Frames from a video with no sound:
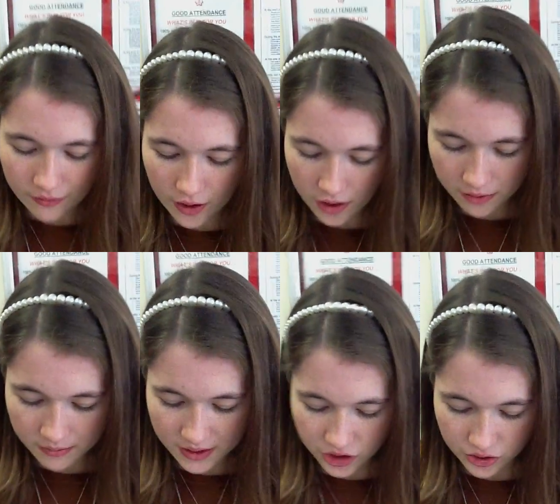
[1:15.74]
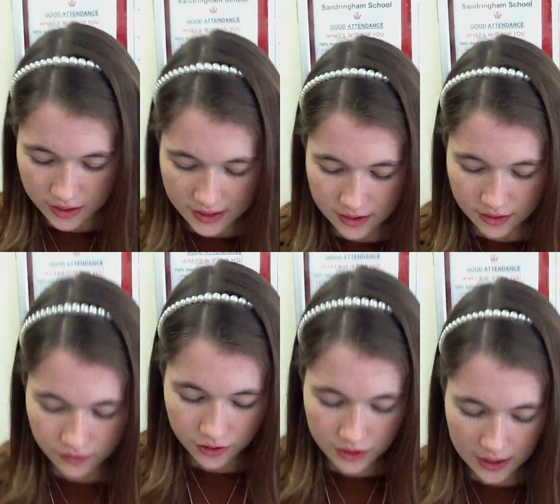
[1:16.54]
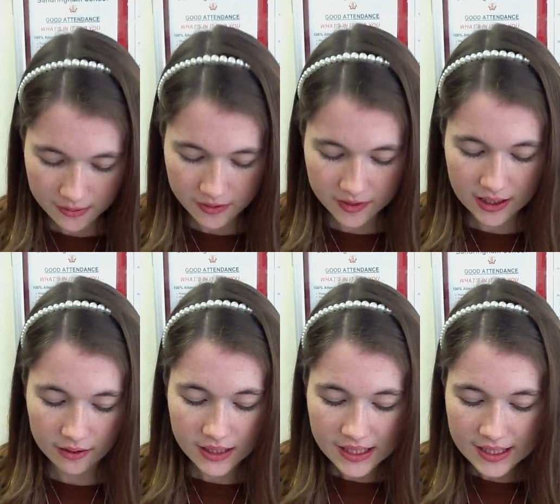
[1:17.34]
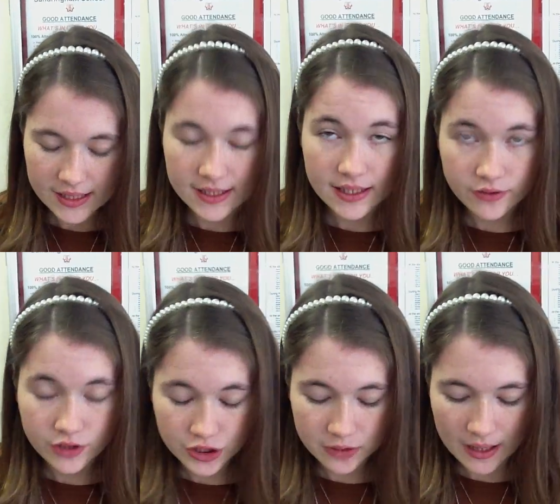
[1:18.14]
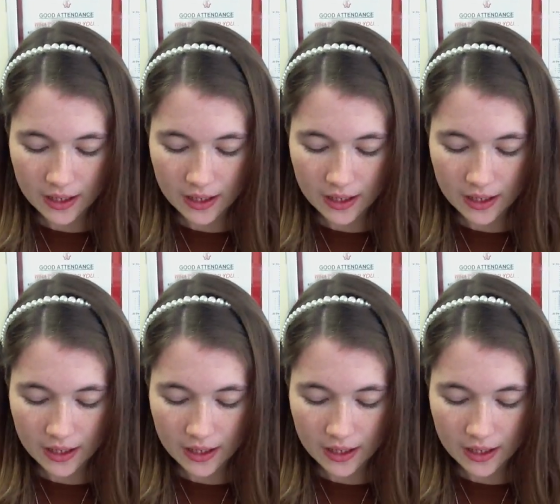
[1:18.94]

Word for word: Phloem tissue consists of two types of cell, the sieve tube